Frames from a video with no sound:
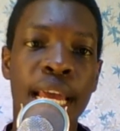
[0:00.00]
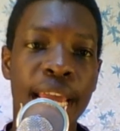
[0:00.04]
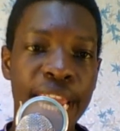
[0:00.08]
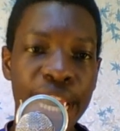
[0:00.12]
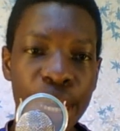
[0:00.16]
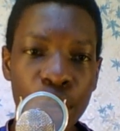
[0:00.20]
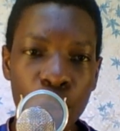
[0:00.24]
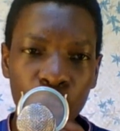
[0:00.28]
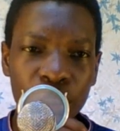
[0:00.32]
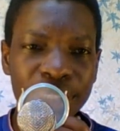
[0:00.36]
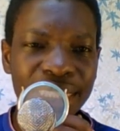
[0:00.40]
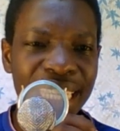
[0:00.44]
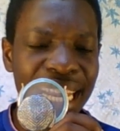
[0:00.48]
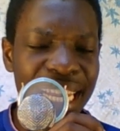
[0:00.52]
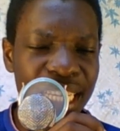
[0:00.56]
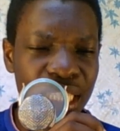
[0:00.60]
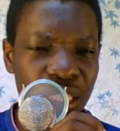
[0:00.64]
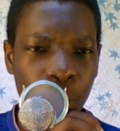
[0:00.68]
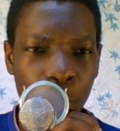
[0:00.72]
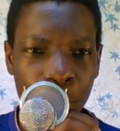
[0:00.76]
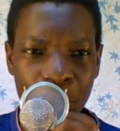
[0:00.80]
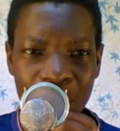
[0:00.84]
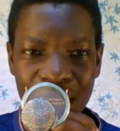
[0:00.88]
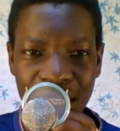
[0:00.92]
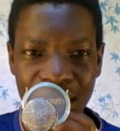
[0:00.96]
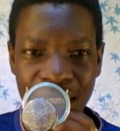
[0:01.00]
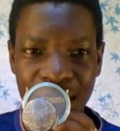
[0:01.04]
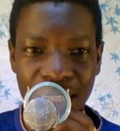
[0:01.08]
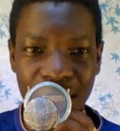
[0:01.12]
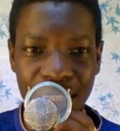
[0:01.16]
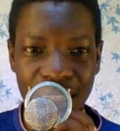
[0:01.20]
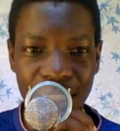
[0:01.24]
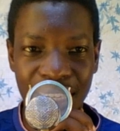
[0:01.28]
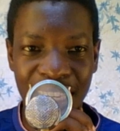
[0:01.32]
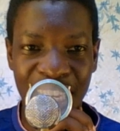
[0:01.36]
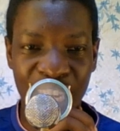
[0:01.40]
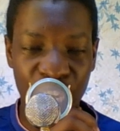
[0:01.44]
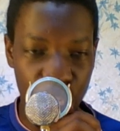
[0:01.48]
It looks a little
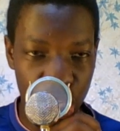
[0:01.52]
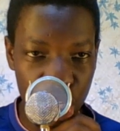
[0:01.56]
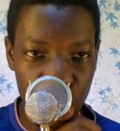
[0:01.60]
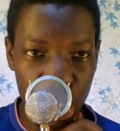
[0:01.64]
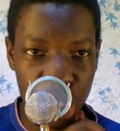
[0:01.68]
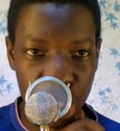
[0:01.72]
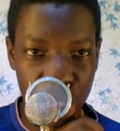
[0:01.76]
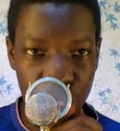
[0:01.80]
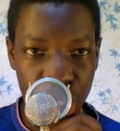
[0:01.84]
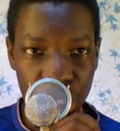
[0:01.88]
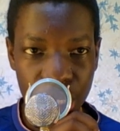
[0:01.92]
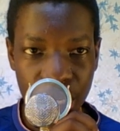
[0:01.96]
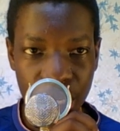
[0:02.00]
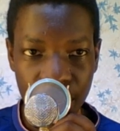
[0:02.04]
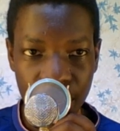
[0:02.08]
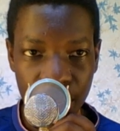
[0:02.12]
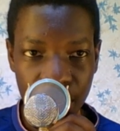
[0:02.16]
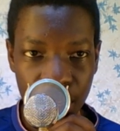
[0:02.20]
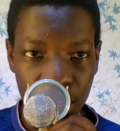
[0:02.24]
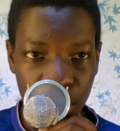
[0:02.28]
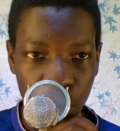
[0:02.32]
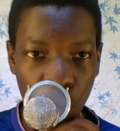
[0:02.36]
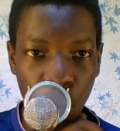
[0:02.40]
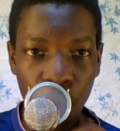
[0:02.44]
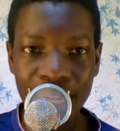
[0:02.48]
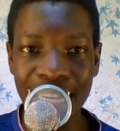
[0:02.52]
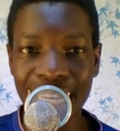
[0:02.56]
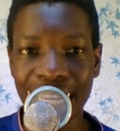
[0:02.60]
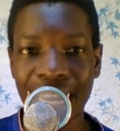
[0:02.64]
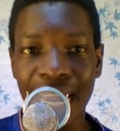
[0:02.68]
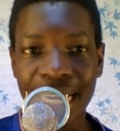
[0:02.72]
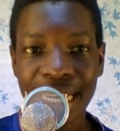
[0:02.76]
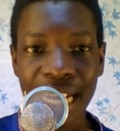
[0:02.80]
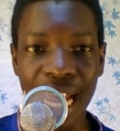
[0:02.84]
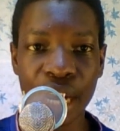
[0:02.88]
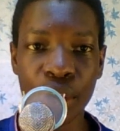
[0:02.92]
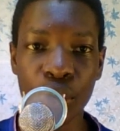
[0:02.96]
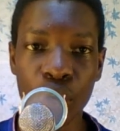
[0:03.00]
bit kiddish,
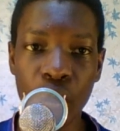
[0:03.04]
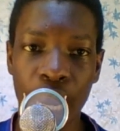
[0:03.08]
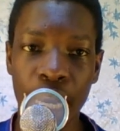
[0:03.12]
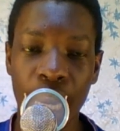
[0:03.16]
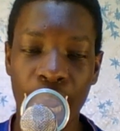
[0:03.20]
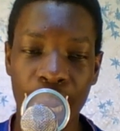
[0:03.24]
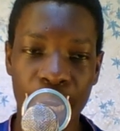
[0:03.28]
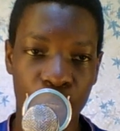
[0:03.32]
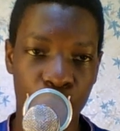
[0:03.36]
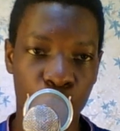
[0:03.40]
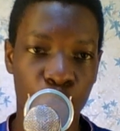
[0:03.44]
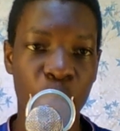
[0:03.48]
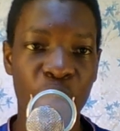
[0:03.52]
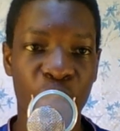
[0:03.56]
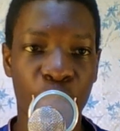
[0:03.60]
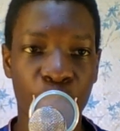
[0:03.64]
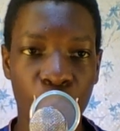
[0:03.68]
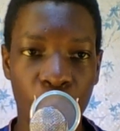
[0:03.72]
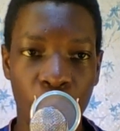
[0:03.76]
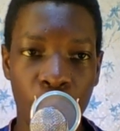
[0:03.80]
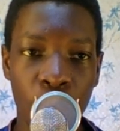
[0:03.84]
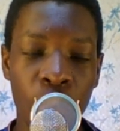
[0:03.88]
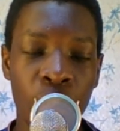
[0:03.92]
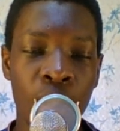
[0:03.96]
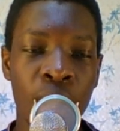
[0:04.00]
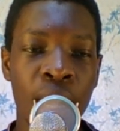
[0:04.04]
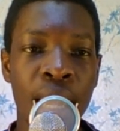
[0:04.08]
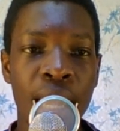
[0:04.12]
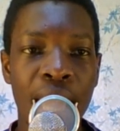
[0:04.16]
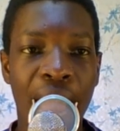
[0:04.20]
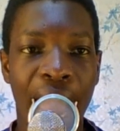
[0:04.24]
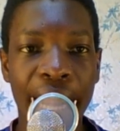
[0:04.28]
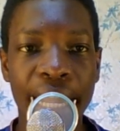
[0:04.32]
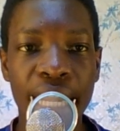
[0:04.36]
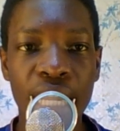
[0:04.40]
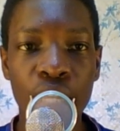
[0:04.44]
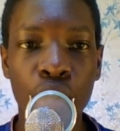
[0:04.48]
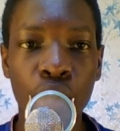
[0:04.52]
Odegaard and Smith Rowe,
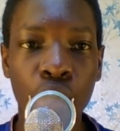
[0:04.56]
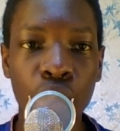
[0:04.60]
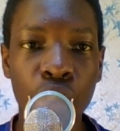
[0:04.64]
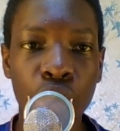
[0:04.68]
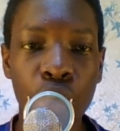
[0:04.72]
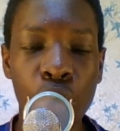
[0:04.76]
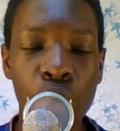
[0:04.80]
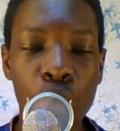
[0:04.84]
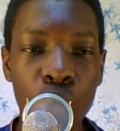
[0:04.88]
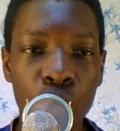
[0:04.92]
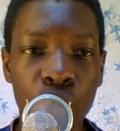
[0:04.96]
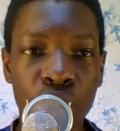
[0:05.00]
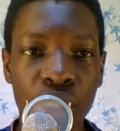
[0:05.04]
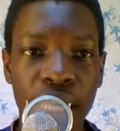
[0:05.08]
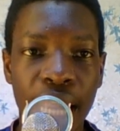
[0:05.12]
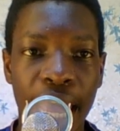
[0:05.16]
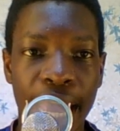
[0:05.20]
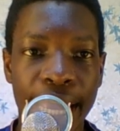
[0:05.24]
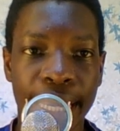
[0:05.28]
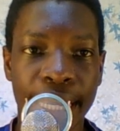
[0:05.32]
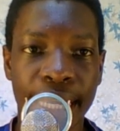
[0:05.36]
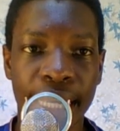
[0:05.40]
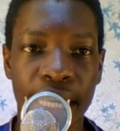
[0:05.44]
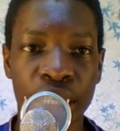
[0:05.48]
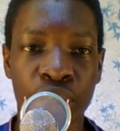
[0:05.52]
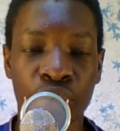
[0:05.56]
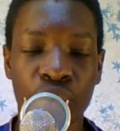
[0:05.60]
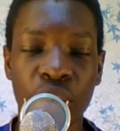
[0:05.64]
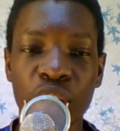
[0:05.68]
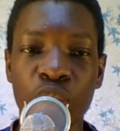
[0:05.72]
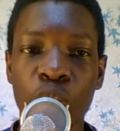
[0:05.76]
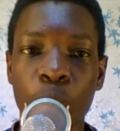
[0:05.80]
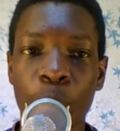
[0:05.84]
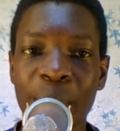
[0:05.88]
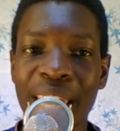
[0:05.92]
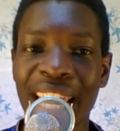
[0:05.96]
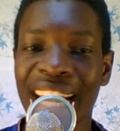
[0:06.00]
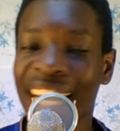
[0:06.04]
and it also looks like it's going
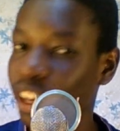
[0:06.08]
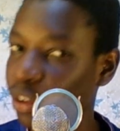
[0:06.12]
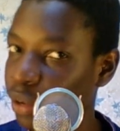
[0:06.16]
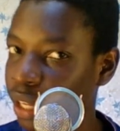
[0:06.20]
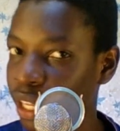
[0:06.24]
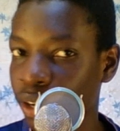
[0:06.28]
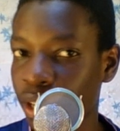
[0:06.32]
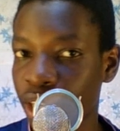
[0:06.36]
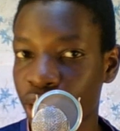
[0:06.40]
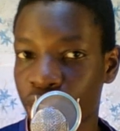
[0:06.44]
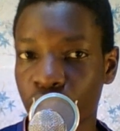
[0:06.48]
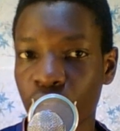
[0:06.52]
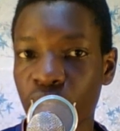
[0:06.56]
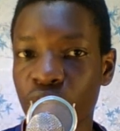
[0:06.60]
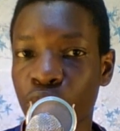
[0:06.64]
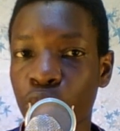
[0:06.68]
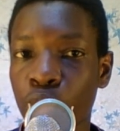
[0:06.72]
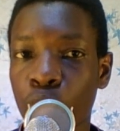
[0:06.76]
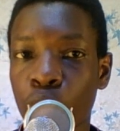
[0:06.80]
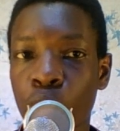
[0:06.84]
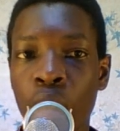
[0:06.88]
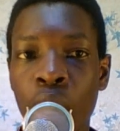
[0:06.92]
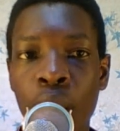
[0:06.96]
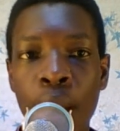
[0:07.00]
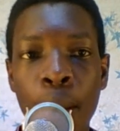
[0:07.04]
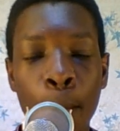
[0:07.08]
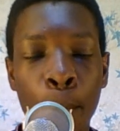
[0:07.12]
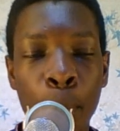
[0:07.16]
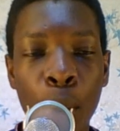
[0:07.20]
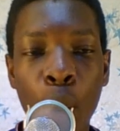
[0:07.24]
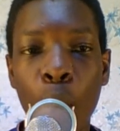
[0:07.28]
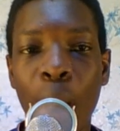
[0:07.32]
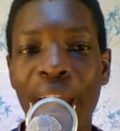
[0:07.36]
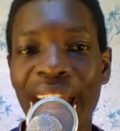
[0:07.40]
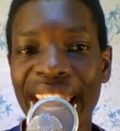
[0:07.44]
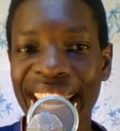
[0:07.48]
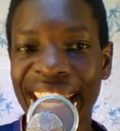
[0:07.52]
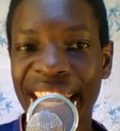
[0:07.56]
to
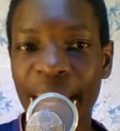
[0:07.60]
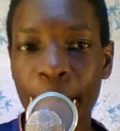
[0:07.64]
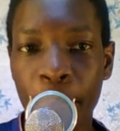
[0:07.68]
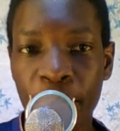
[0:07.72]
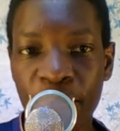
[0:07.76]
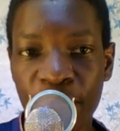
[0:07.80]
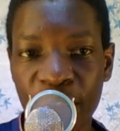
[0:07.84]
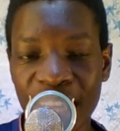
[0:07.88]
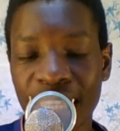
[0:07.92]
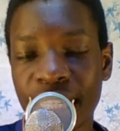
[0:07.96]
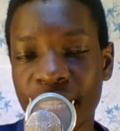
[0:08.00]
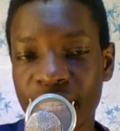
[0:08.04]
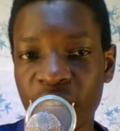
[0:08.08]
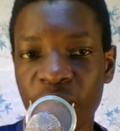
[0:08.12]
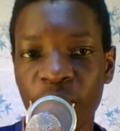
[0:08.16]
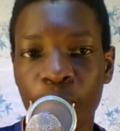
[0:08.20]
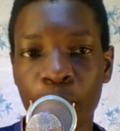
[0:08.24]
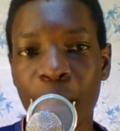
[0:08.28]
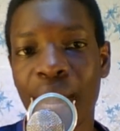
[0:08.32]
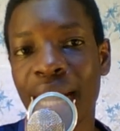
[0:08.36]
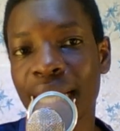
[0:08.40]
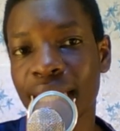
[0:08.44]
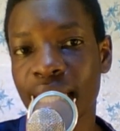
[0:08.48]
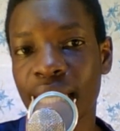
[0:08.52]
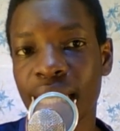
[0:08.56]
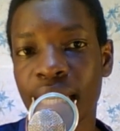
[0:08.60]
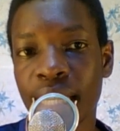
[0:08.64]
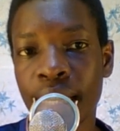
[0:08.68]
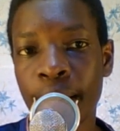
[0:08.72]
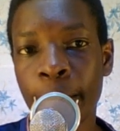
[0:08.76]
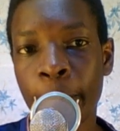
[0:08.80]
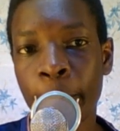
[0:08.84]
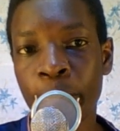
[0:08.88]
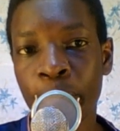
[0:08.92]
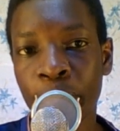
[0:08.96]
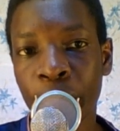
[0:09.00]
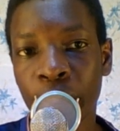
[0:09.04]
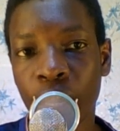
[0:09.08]
pour a defensive burden
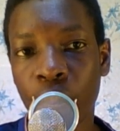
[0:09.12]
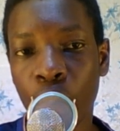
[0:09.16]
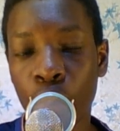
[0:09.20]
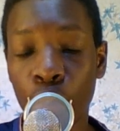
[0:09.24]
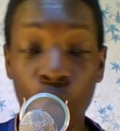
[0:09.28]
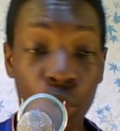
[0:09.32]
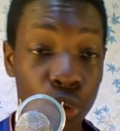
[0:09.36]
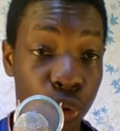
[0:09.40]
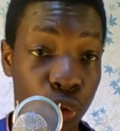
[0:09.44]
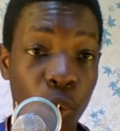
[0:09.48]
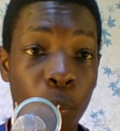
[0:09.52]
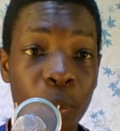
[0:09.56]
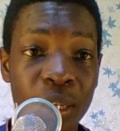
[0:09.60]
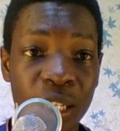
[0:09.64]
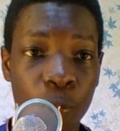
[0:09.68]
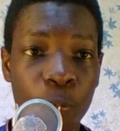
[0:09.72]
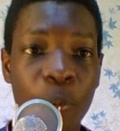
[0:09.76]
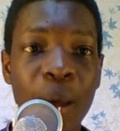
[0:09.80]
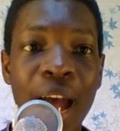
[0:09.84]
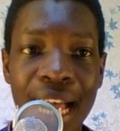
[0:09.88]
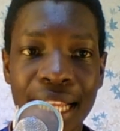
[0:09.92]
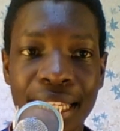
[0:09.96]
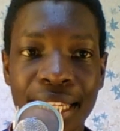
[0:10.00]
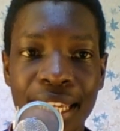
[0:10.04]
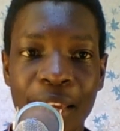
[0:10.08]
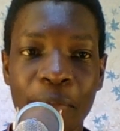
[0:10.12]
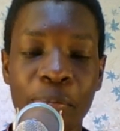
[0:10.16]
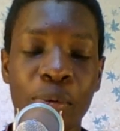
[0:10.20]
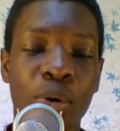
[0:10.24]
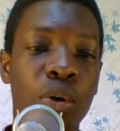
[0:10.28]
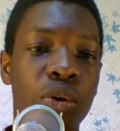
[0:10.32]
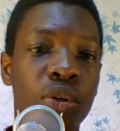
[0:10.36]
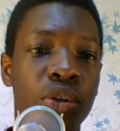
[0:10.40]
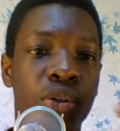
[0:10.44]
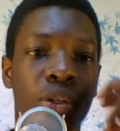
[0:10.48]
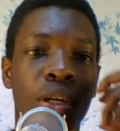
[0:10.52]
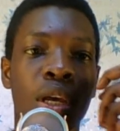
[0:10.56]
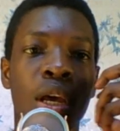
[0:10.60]
on Thomas Partey,
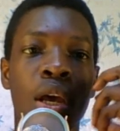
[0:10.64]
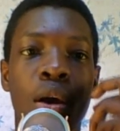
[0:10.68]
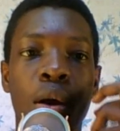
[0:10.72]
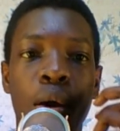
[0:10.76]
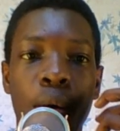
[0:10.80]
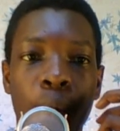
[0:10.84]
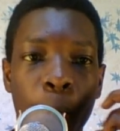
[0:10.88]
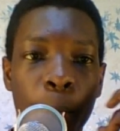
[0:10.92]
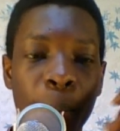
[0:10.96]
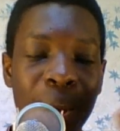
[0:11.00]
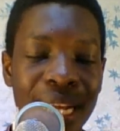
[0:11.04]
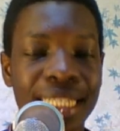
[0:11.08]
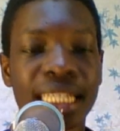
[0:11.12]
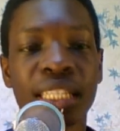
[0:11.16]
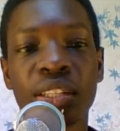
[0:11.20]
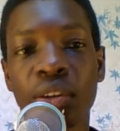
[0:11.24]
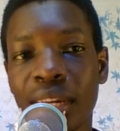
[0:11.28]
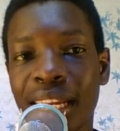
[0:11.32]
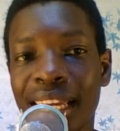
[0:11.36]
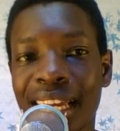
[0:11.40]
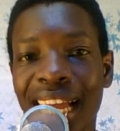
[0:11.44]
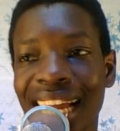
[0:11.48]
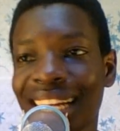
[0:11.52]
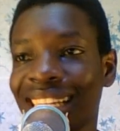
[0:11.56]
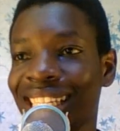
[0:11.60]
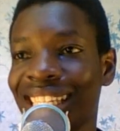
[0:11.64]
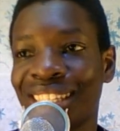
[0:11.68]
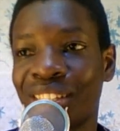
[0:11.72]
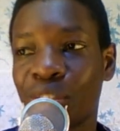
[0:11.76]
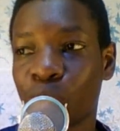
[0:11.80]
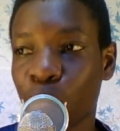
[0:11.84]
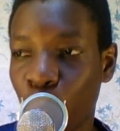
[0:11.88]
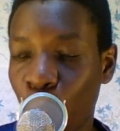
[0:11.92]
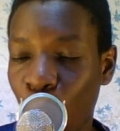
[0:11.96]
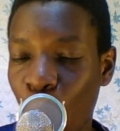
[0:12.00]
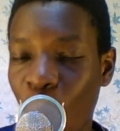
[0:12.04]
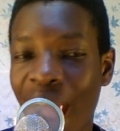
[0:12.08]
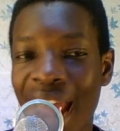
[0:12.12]
because Martin Odegaard is
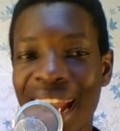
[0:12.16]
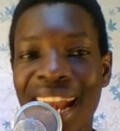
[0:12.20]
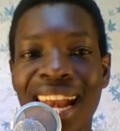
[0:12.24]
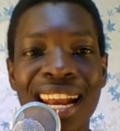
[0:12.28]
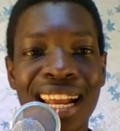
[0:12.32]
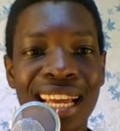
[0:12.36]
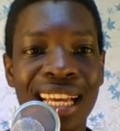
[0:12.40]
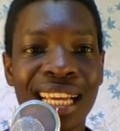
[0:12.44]
one